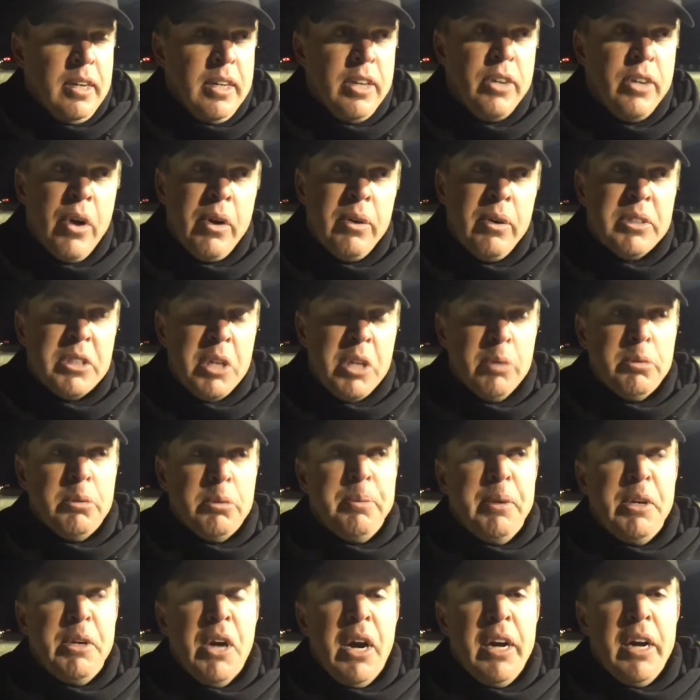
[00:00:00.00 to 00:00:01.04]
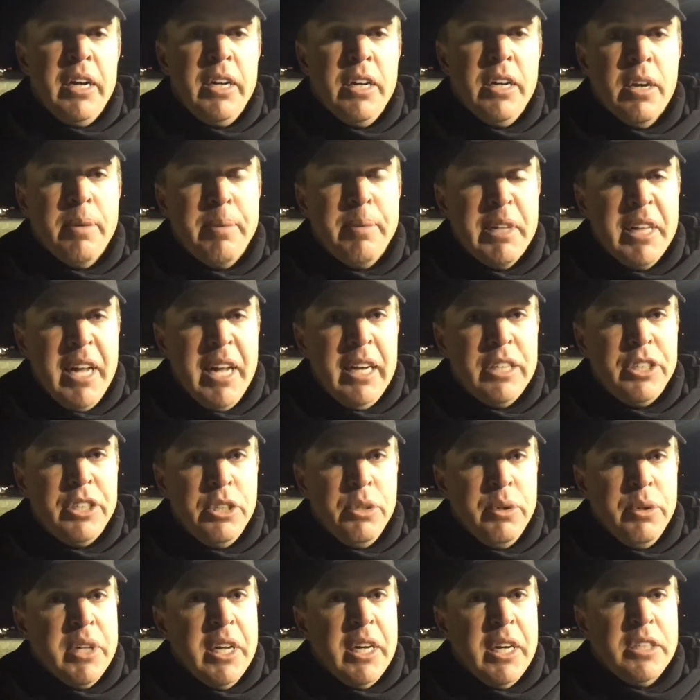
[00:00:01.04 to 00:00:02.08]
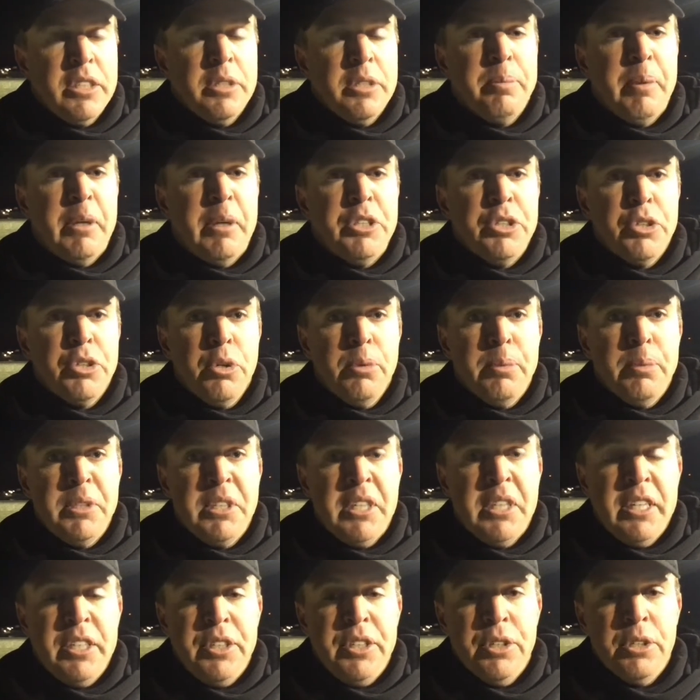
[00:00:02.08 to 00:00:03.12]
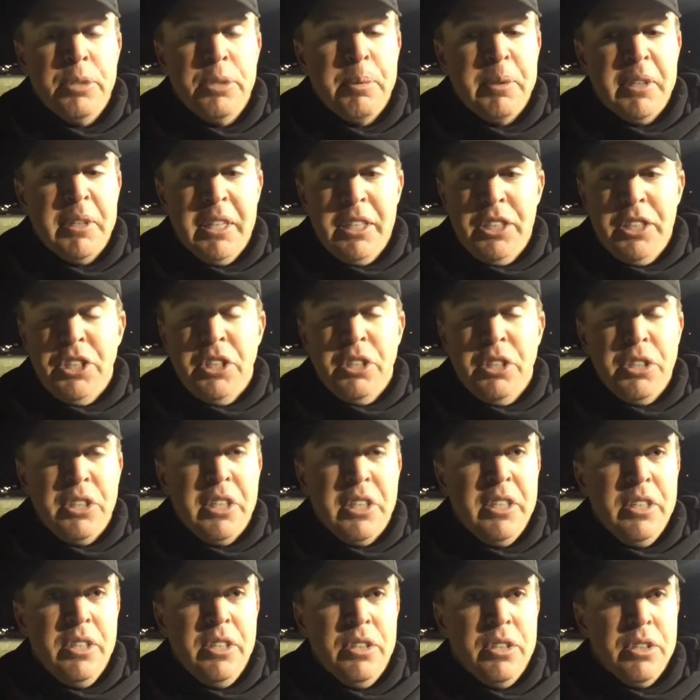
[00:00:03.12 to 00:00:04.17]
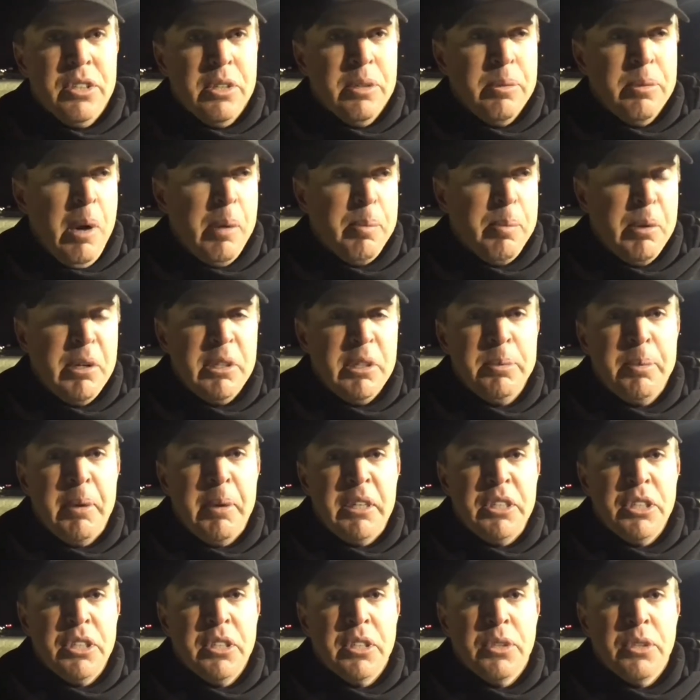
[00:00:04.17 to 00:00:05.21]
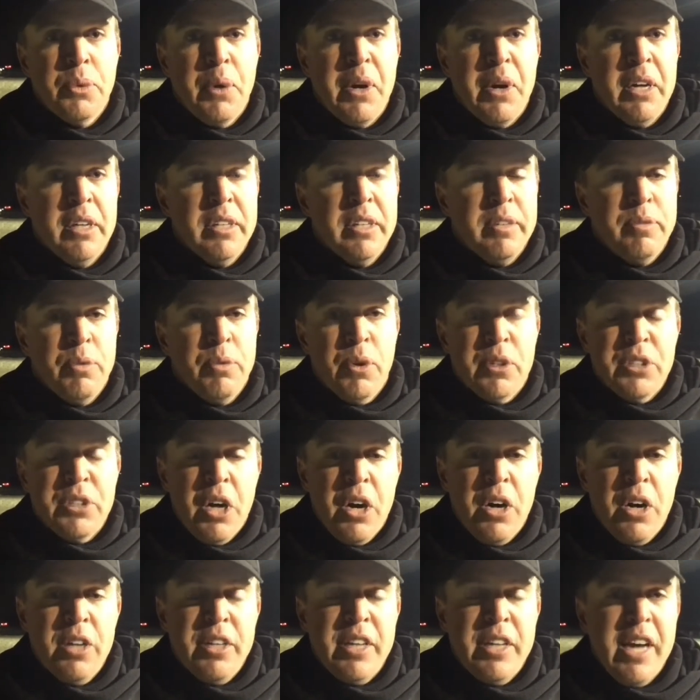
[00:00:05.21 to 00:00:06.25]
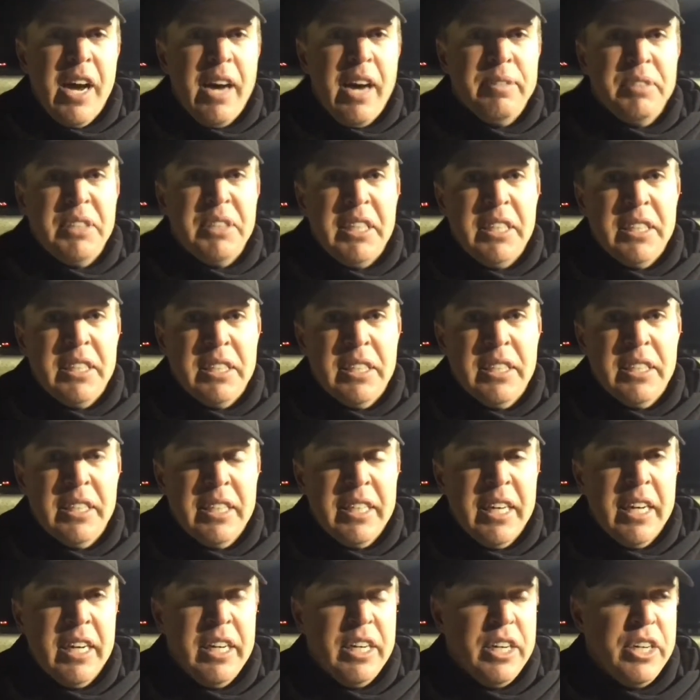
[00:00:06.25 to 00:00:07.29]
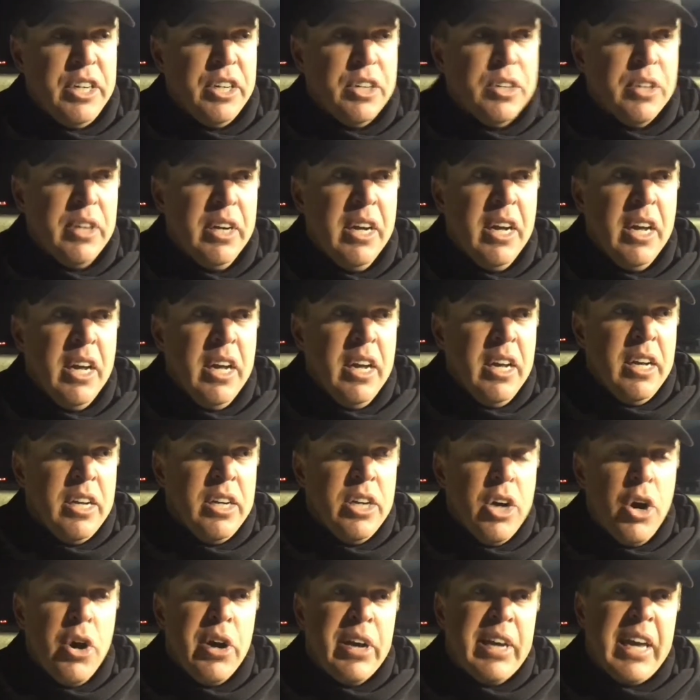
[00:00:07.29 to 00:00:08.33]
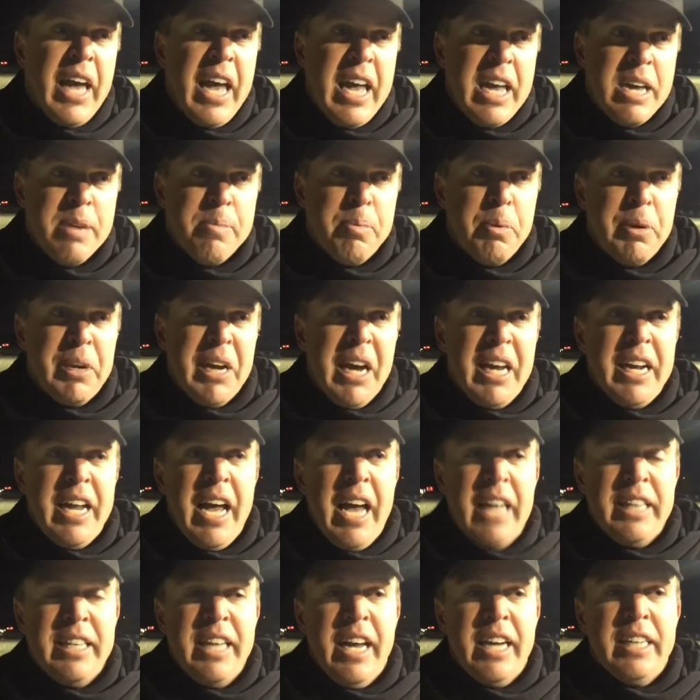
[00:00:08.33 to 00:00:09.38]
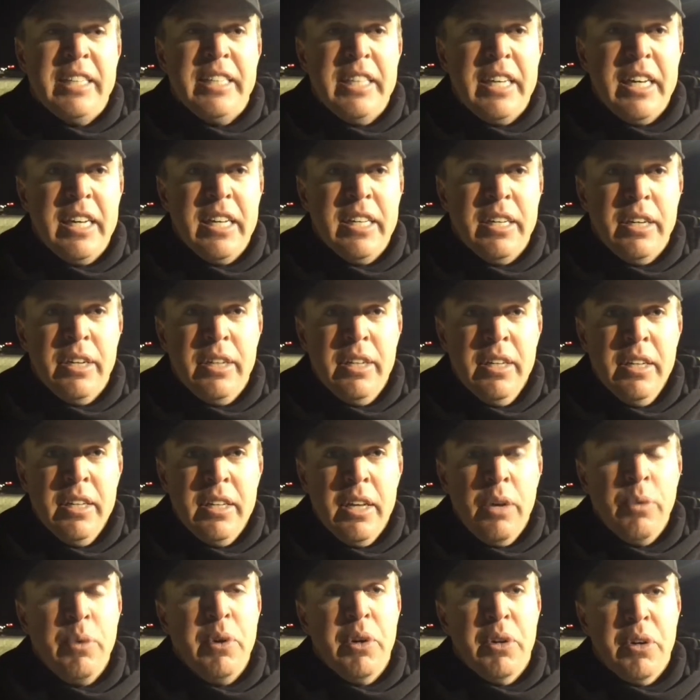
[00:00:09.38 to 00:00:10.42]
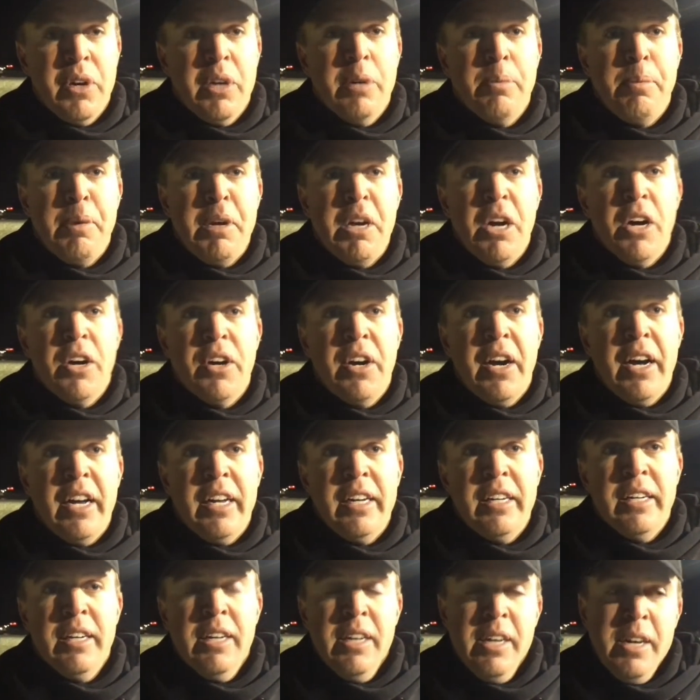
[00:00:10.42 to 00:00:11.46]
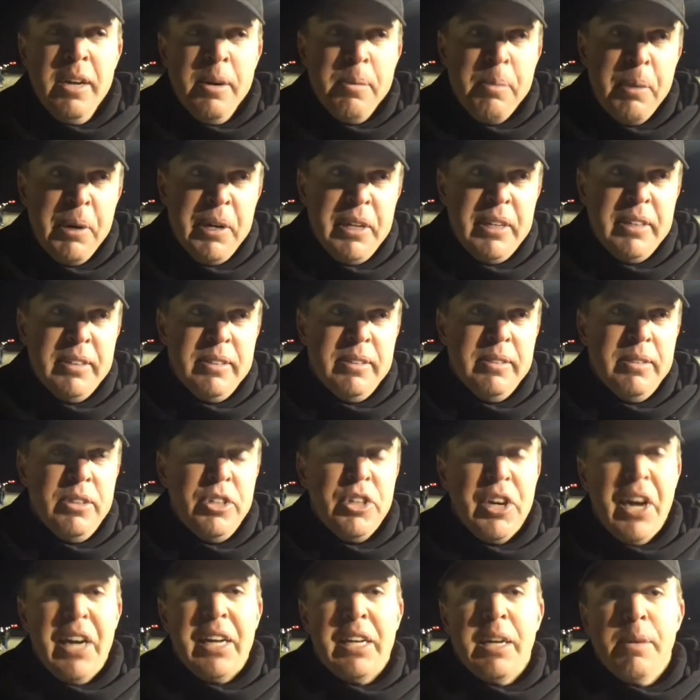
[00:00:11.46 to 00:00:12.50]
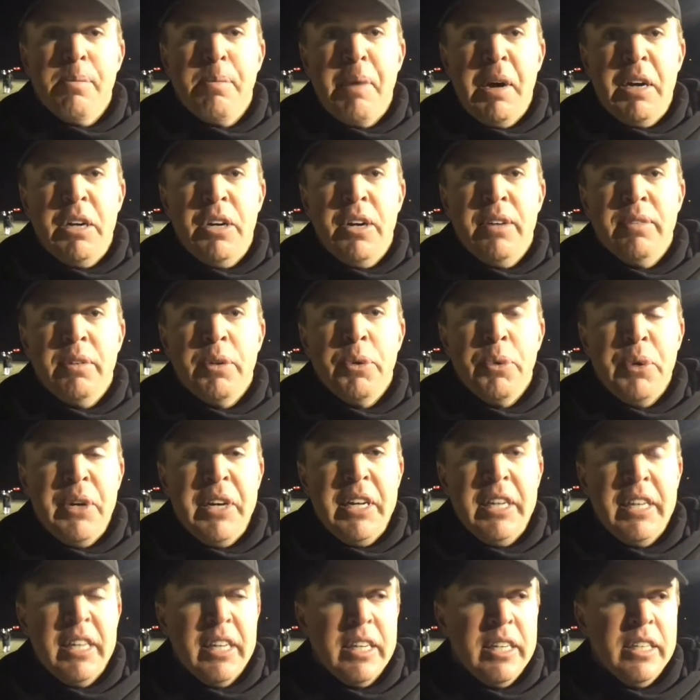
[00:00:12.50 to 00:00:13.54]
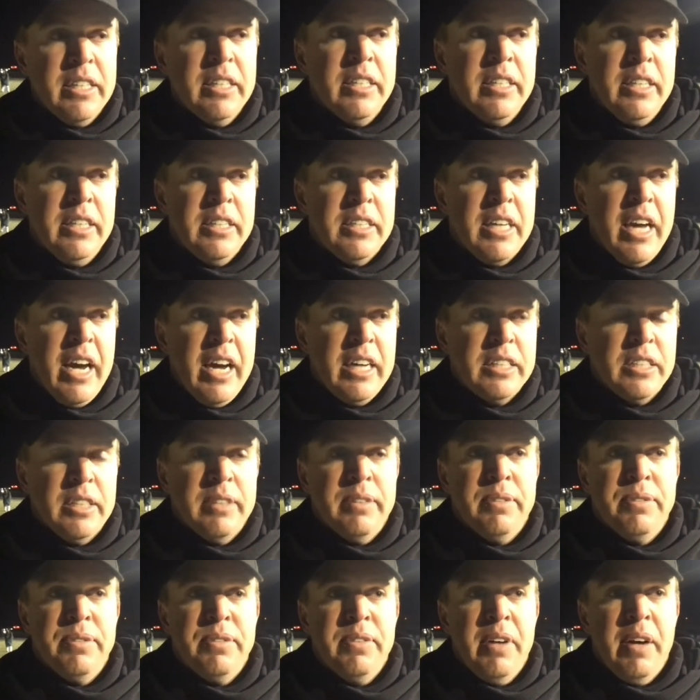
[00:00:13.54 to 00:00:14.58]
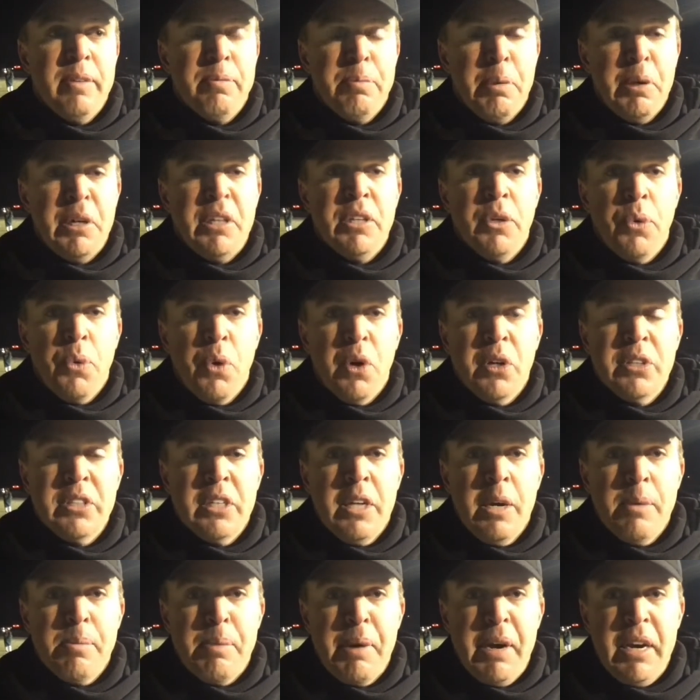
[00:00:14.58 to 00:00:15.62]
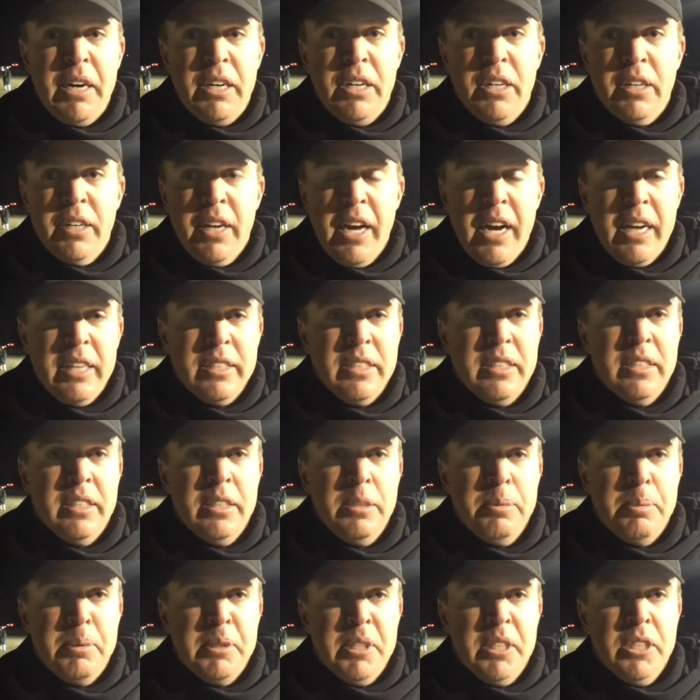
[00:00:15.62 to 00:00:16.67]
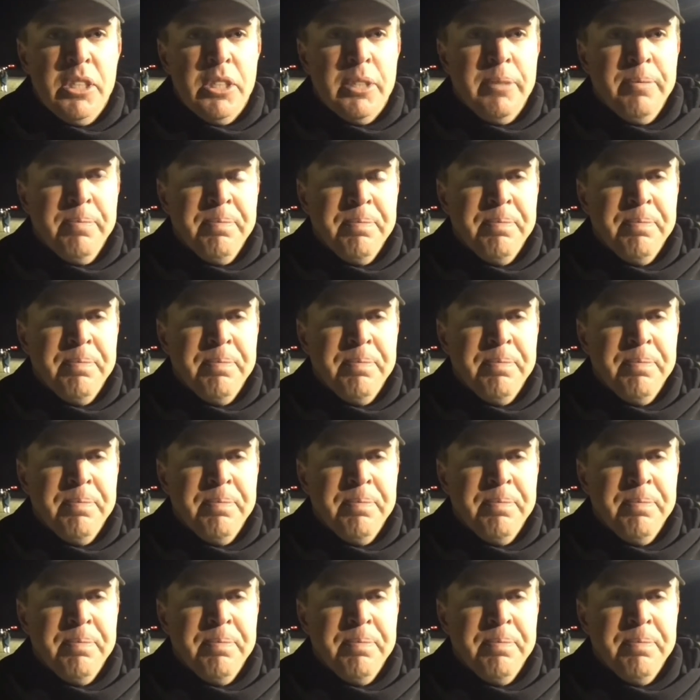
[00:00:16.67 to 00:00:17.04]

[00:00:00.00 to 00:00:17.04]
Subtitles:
You always hope to be right here. I mean, last year we lost a special group of seniors, but this year's seniors are pretty special as well. They've worked hard in the offseason to get here. And you know, at camp, we kind of had the idea that we were going to be all right, but you got to get better every week. And these guys have put in the work to get better and got us to this position.